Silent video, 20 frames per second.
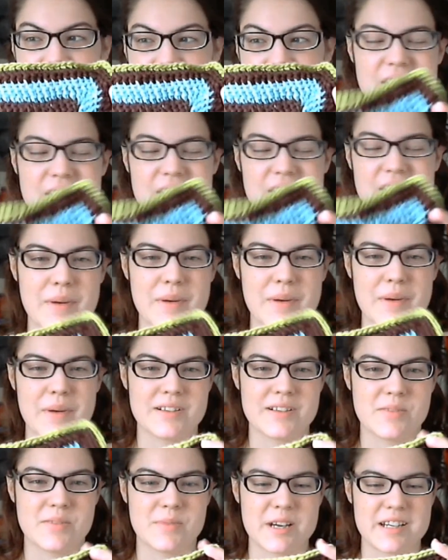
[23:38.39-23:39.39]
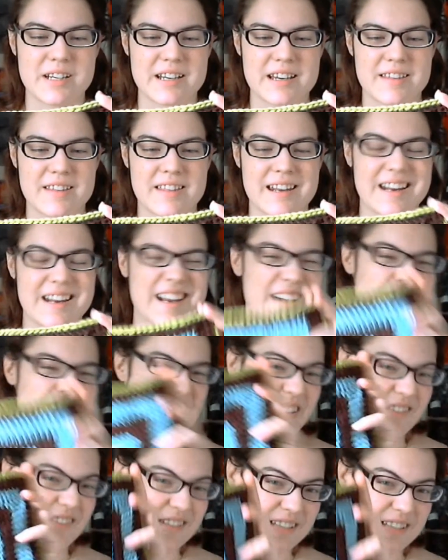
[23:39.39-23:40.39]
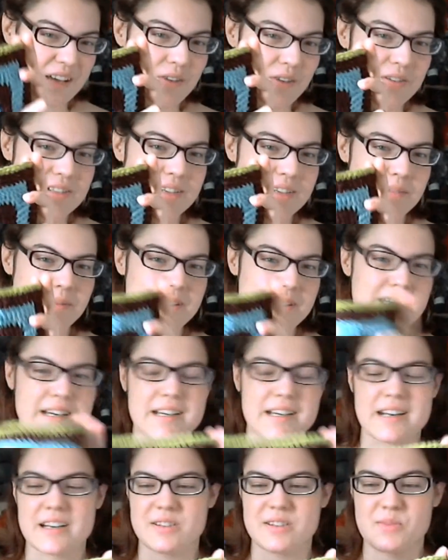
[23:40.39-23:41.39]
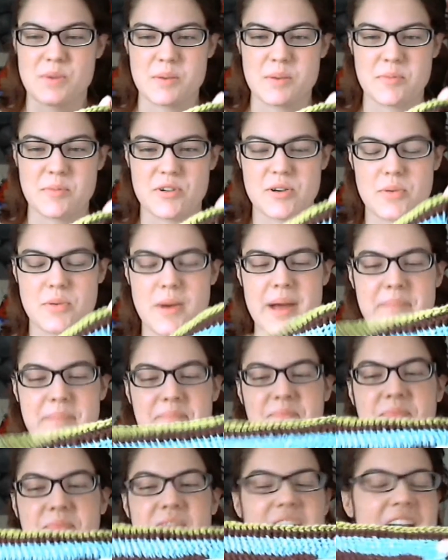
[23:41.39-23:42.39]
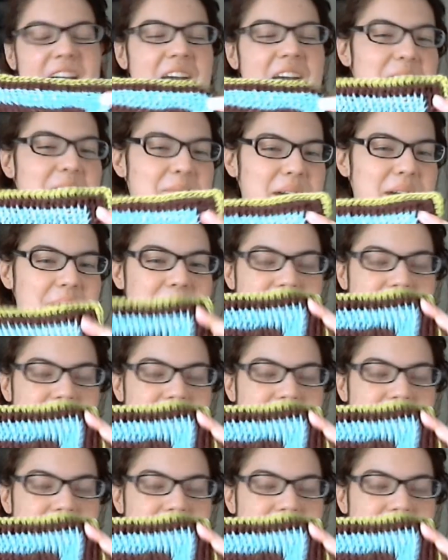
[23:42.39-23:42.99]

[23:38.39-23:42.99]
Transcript: And if I waited till Monday, then I'd have to have this out until Monday, and I just want to put it away. Anyway,